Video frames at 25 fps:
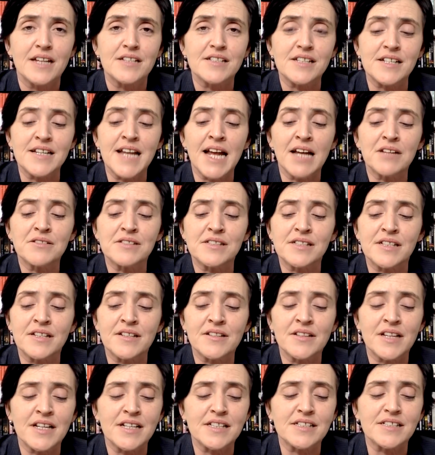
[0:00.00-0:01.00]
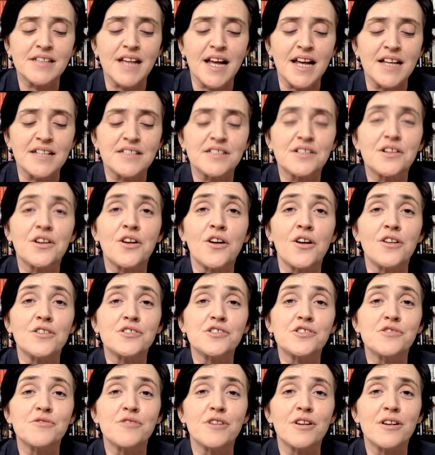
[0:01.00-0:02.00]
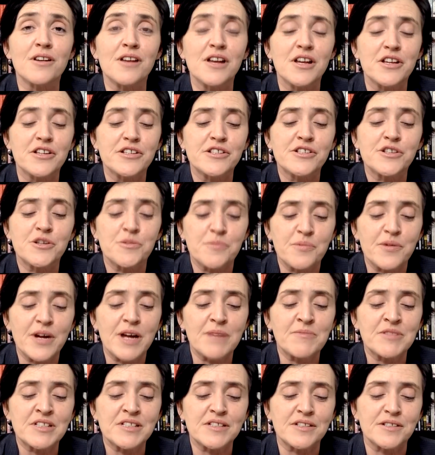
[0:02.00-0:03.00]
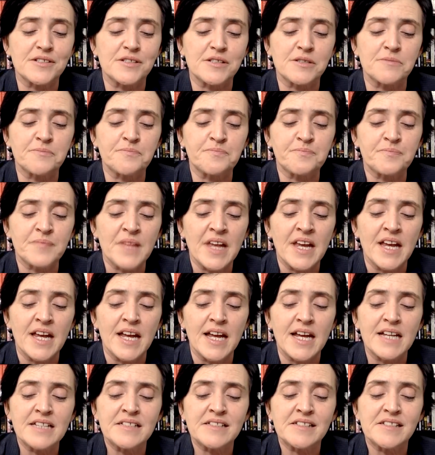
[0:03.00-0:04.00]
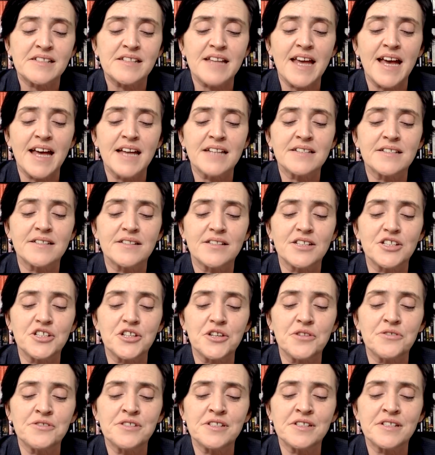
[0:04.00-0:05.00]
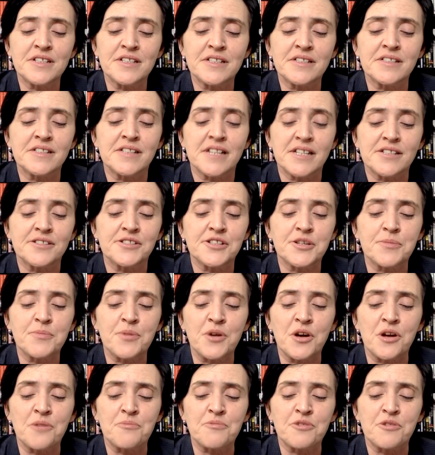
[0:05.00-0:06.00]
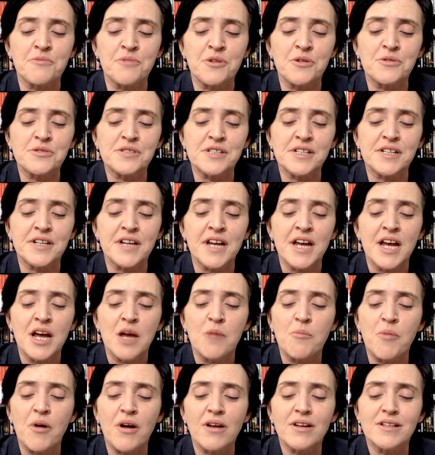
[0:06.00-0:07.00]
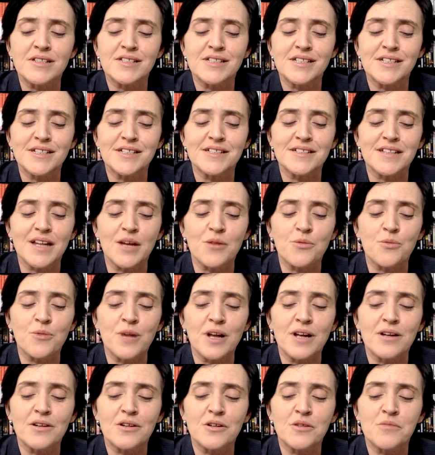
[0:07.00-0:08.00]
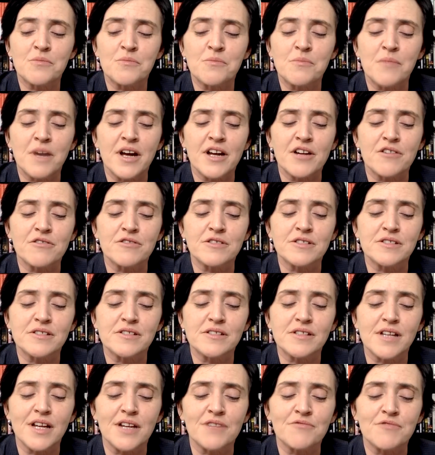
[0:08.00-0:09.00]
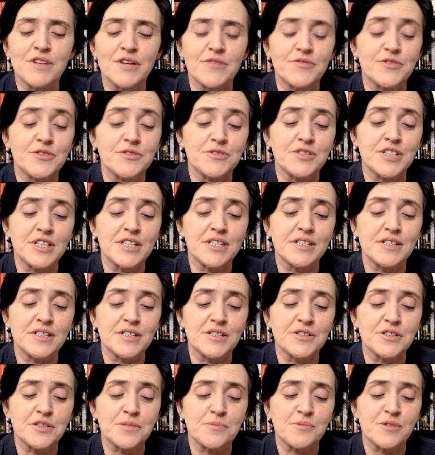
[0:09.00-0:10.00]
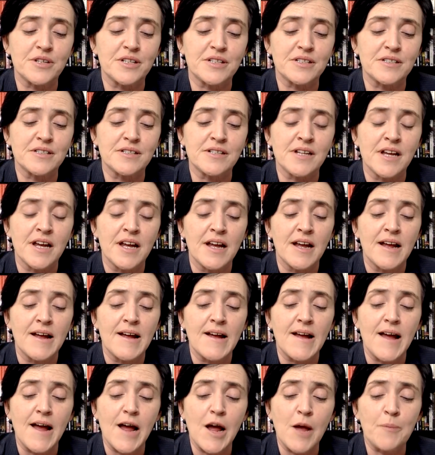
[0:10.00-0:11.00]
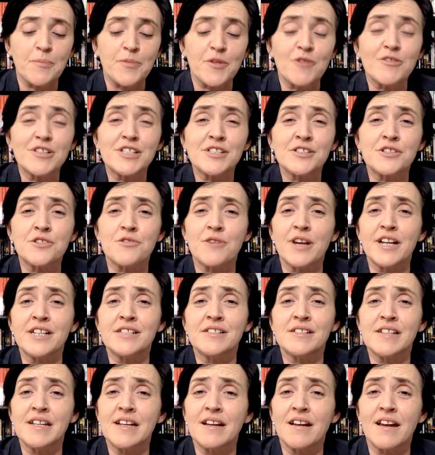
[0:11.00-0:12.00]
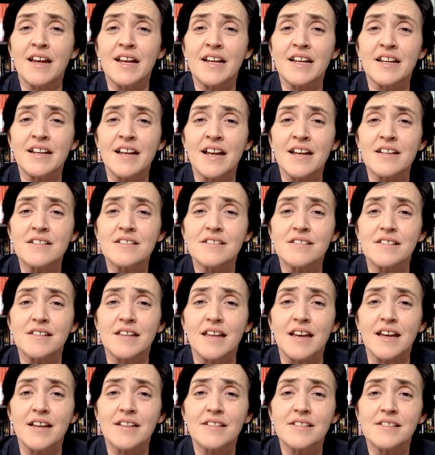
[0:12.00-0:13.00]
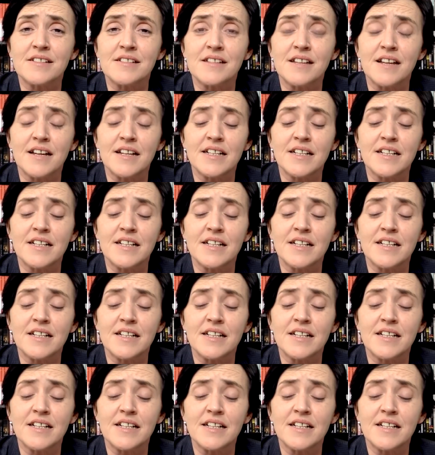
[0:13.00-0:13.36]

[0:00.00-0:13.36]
denouncing this as cultural supremacism. Instead, the union insisted upon promoting policies that welcome migrants and refugees into Britain. There isn't a great deal I can add to that.